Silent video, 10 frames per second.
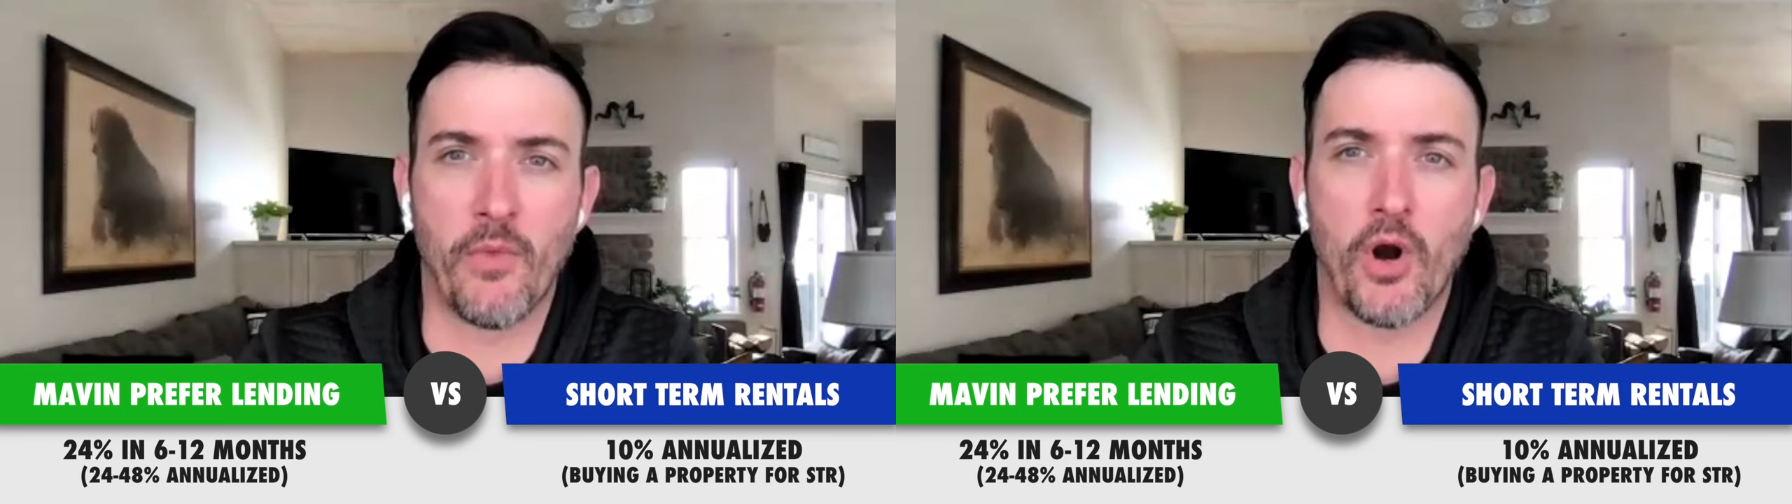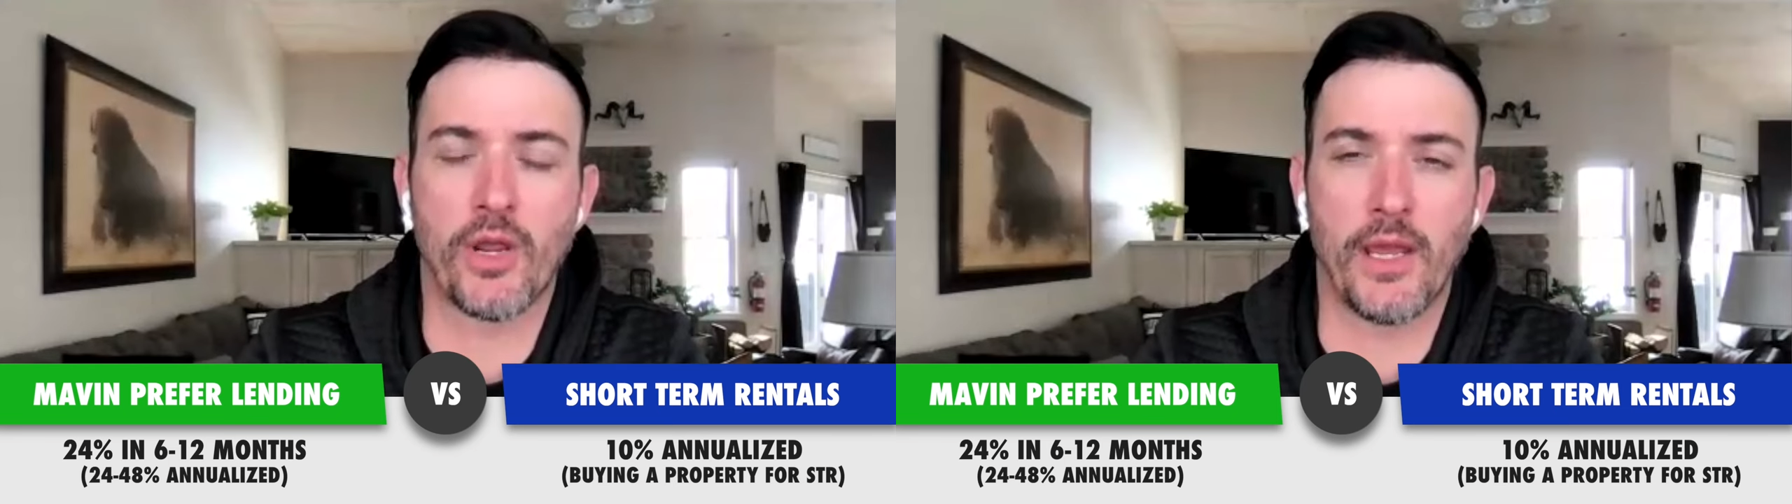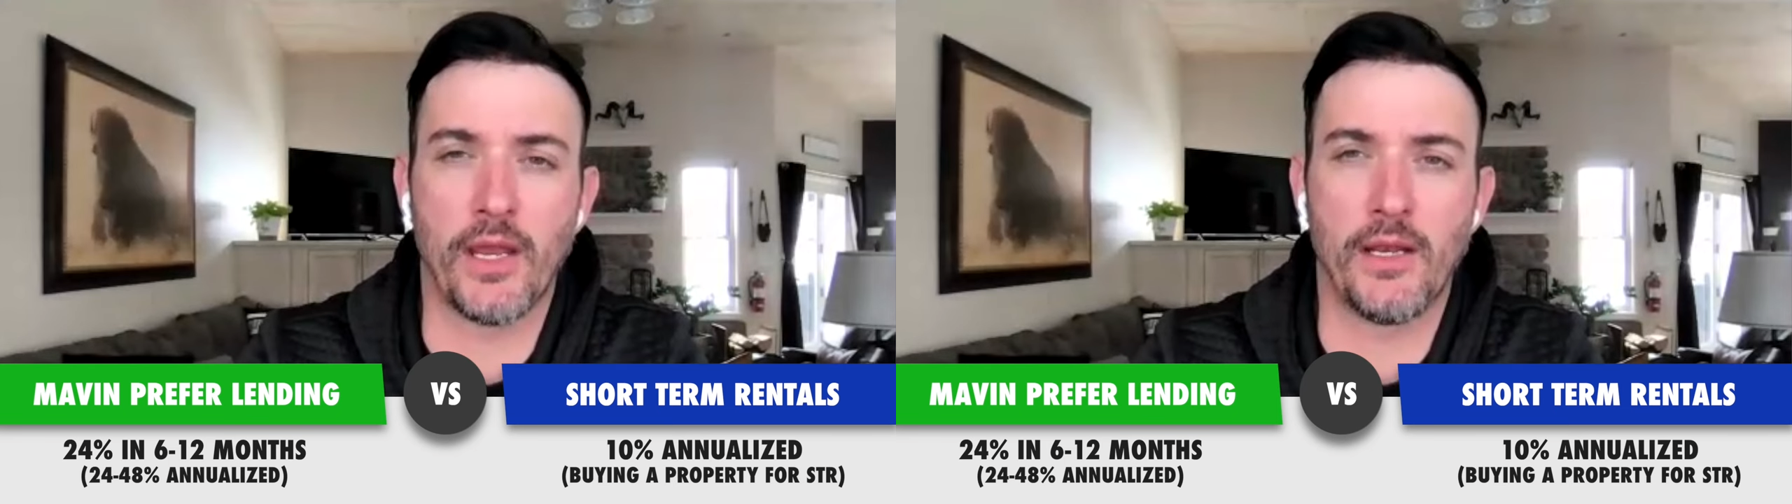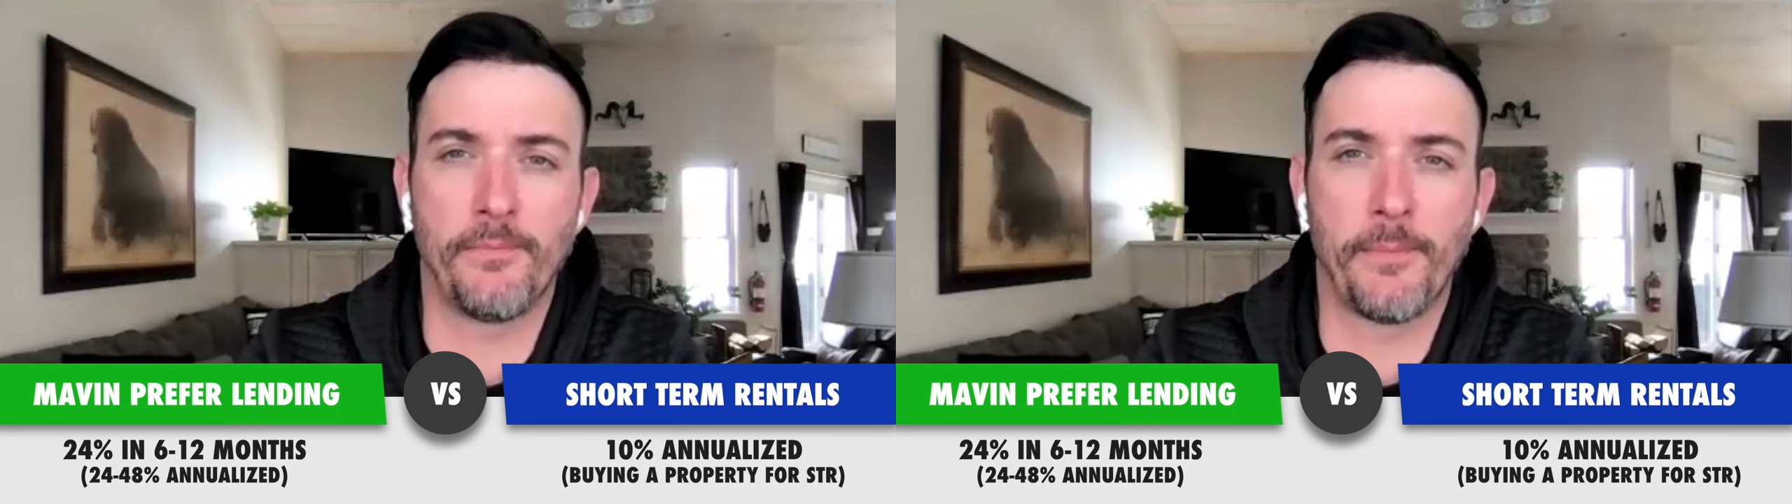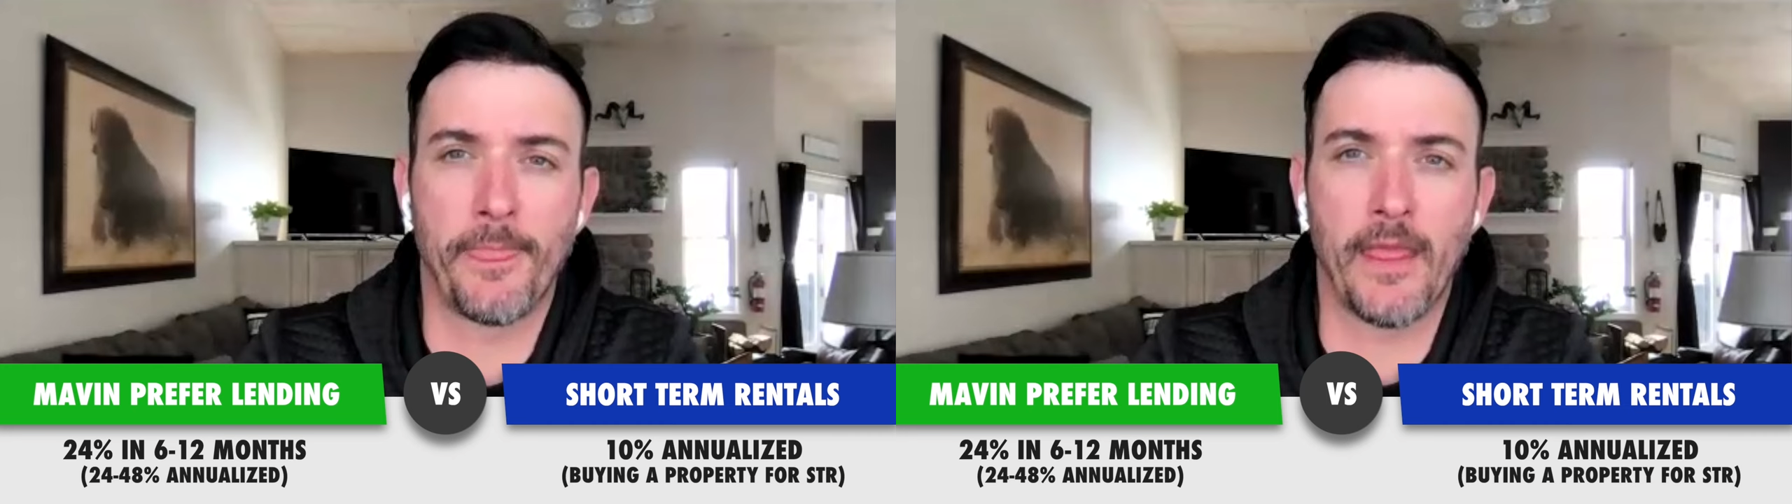from the
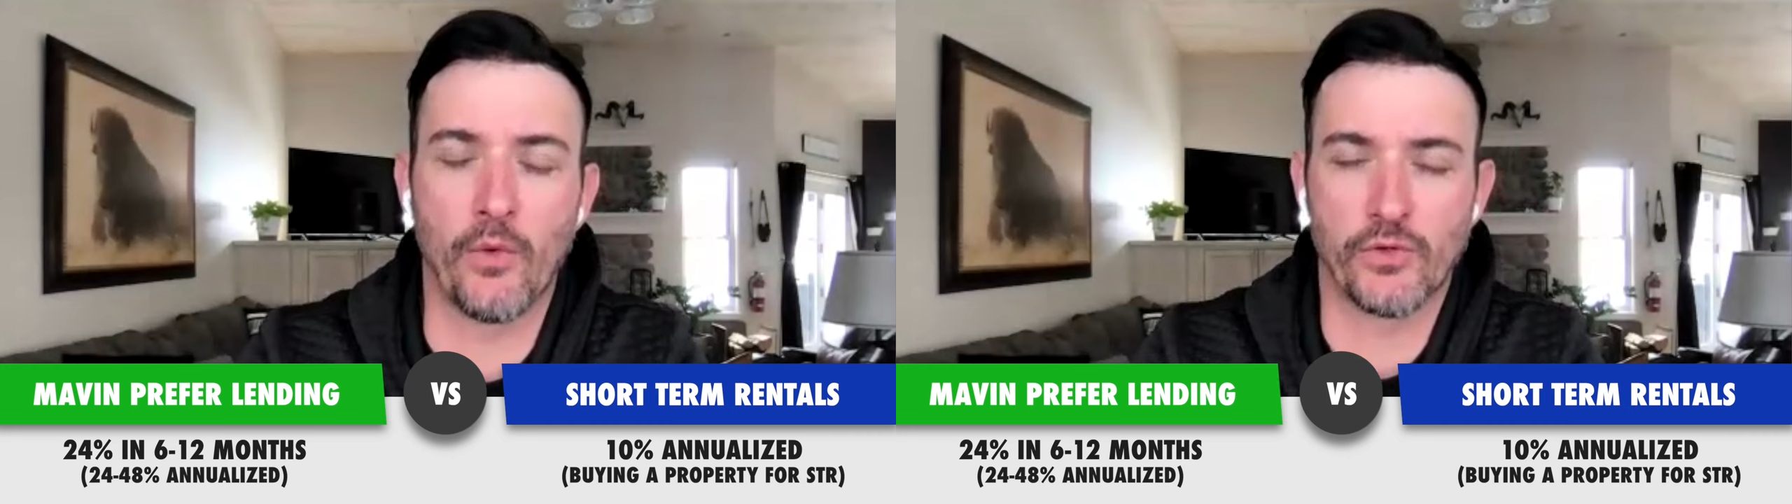market,